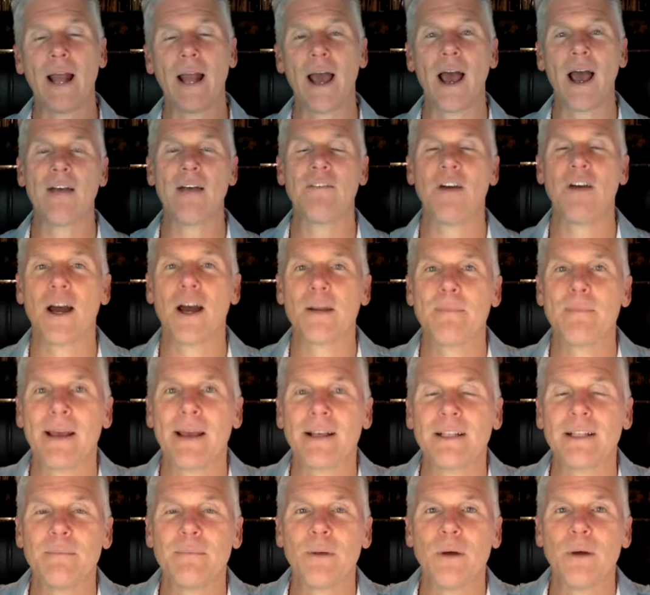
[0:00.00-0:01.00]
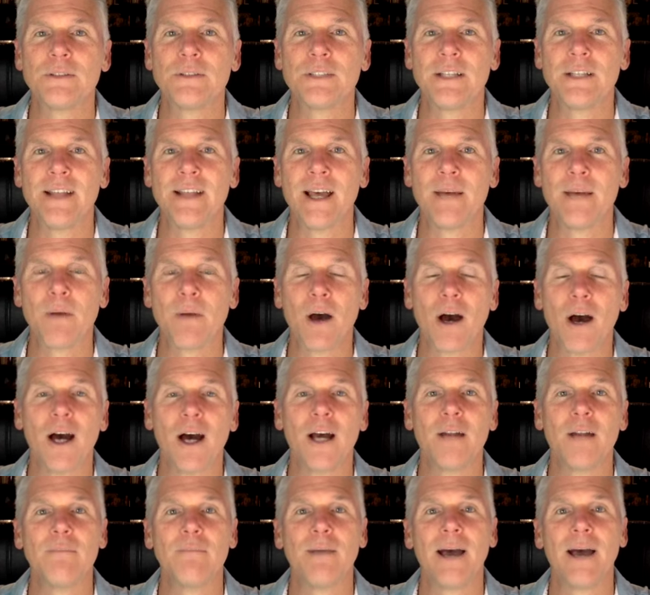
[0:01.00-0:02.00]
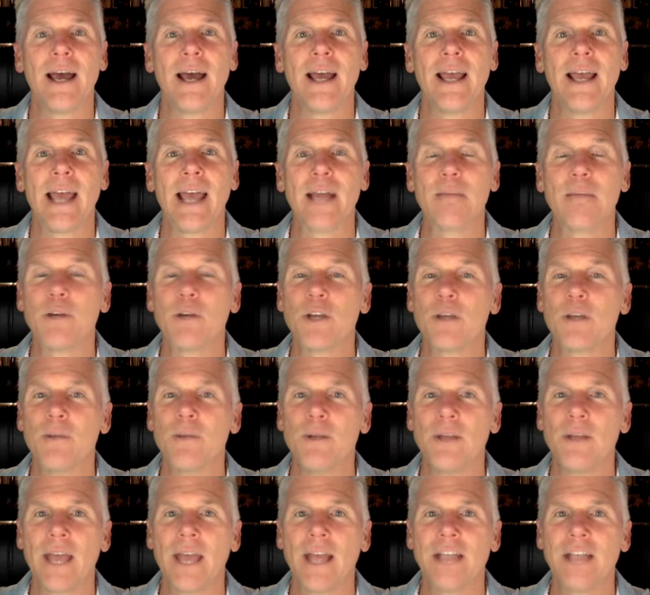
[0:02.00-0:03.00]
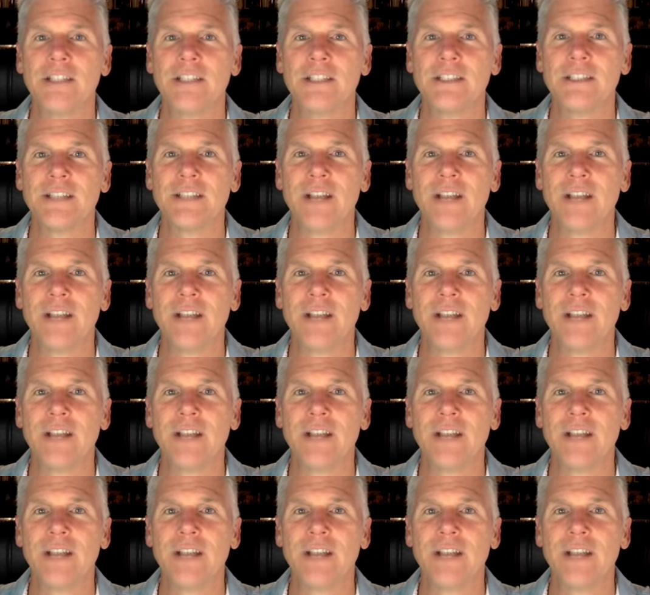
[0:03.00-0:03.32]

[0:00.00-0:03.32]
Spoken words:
I've automatically posted them on my Animal Communication,